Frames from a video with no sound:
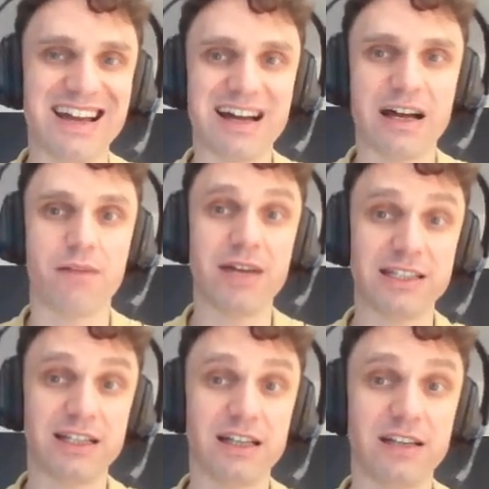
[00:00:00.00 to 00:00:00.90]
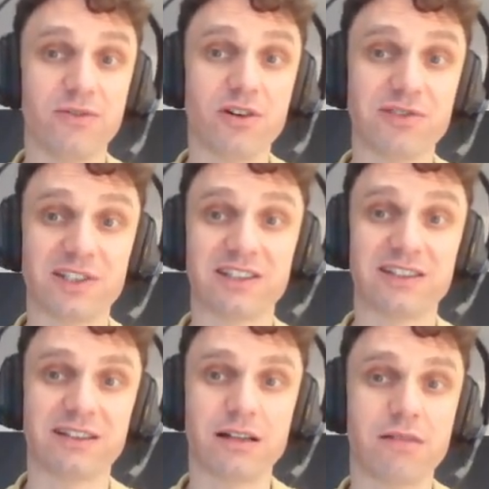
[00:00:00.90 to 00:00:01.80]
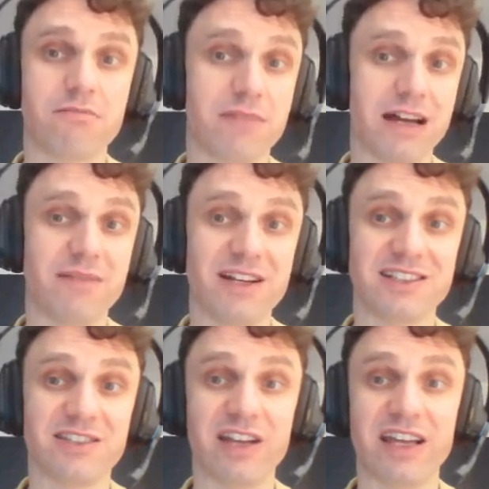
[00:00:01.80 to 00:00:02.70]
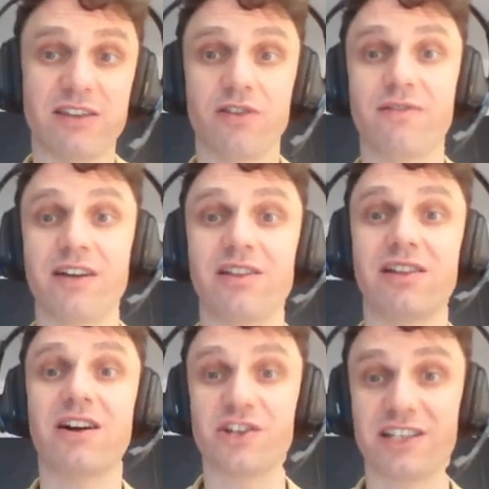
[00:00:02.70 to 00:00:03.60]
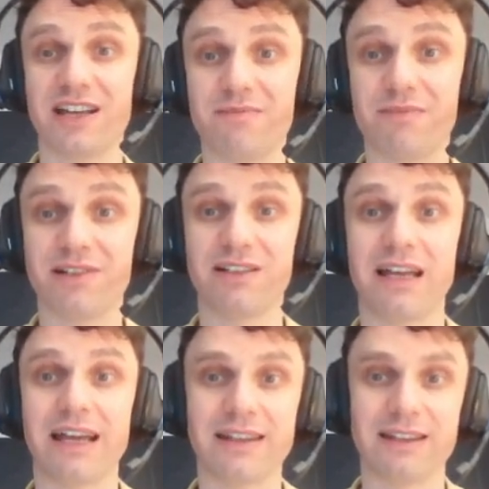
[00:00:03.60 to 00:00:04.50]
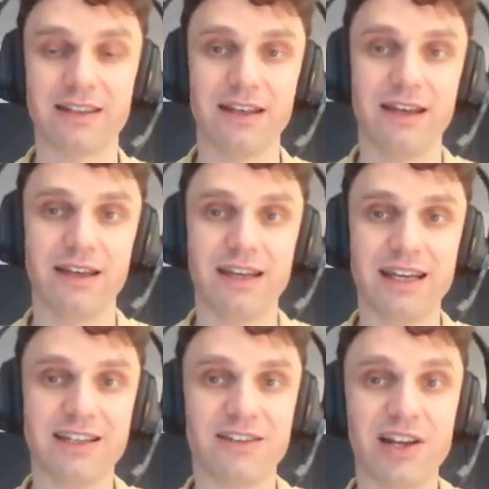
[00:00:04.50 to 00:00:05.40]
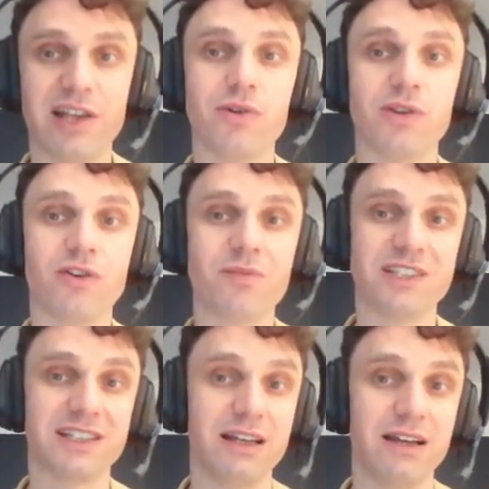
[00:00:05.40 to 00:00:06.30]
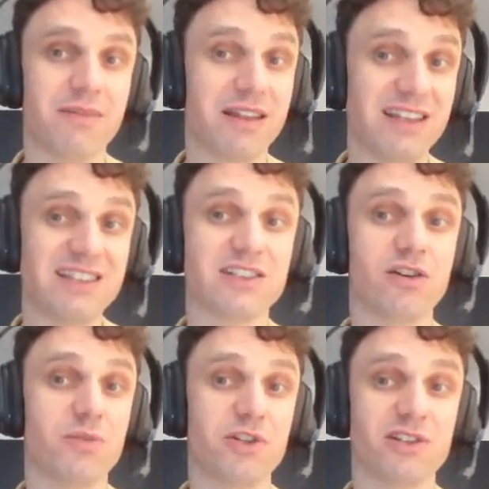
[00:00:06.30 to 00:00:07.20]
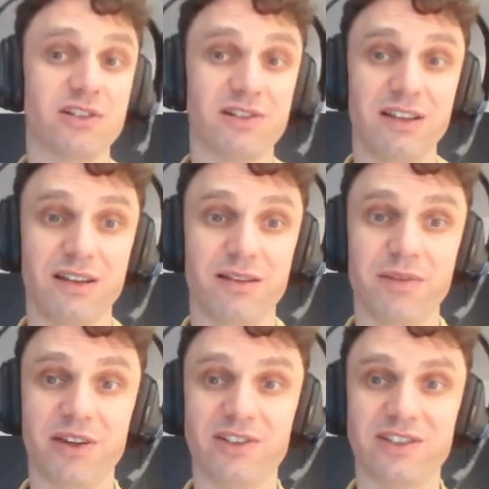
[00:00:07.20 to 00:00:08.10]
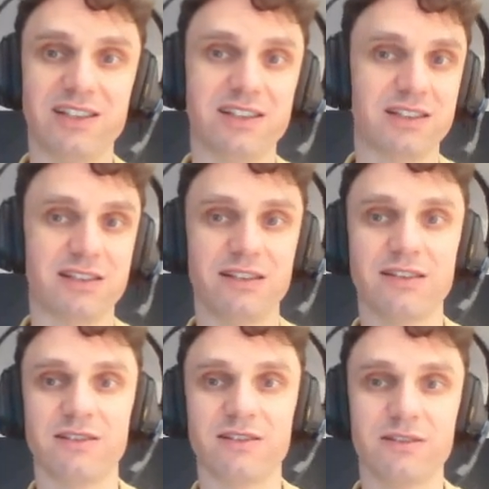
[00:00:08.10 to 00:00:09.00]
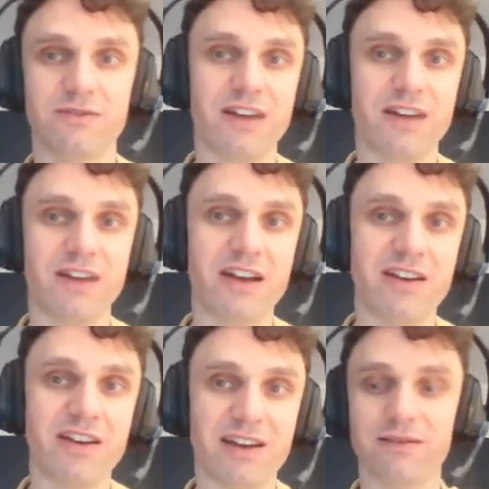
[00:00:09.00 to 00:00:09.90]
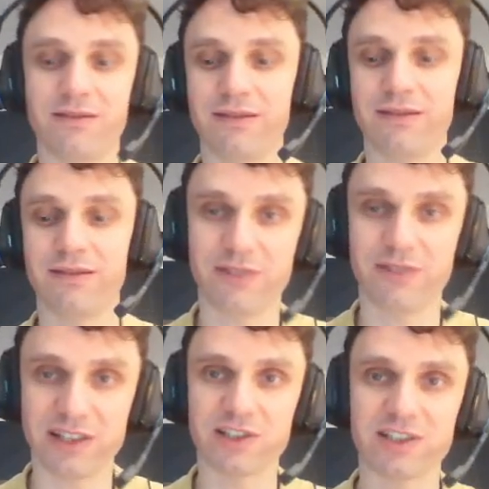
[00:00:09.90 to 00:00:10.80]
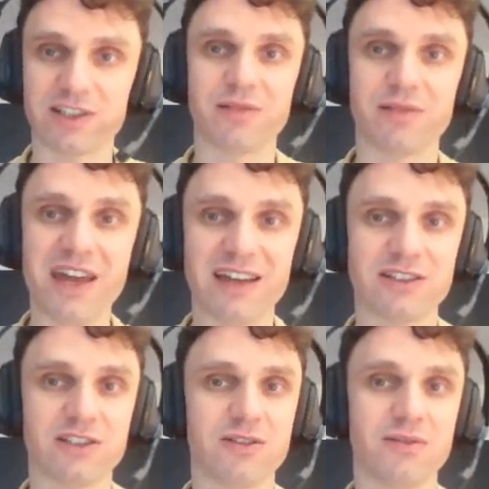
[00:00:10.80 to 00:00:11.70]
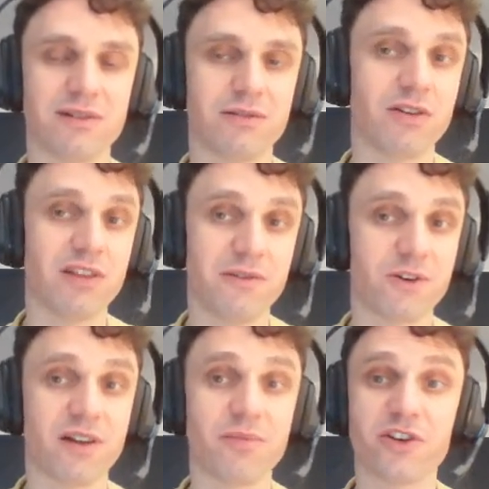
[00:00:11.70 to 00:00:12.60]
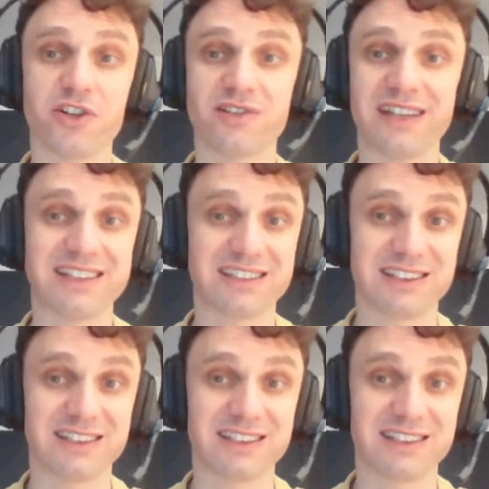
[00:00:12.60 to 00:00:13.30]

basically involves administering it to a very large sample and getting really good norms. But this is optional because this is very resource consuming. So only for commercial tests,